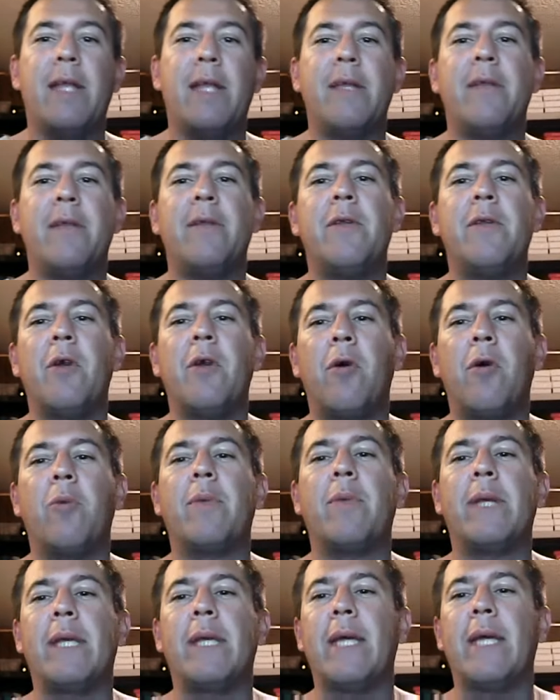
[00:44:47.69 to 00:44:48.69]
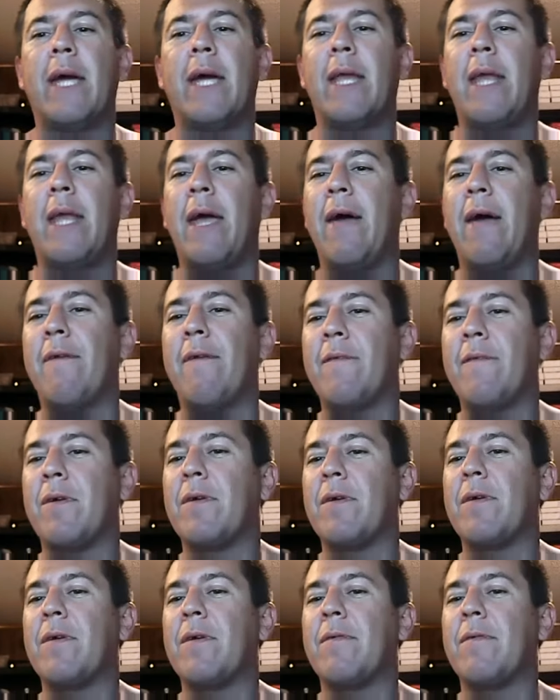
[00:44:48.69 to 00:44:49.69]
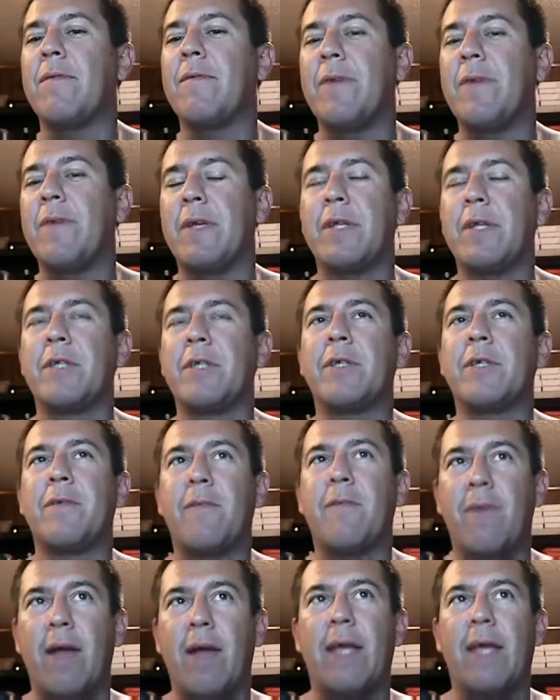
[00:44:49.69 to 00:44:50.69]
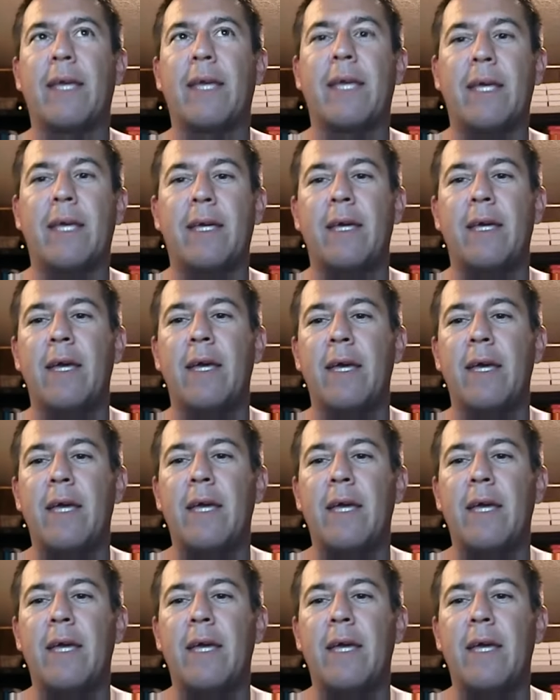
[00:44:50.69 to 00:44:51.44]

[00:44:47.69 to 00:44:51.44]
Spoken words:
and nobody had ever finished Frankie.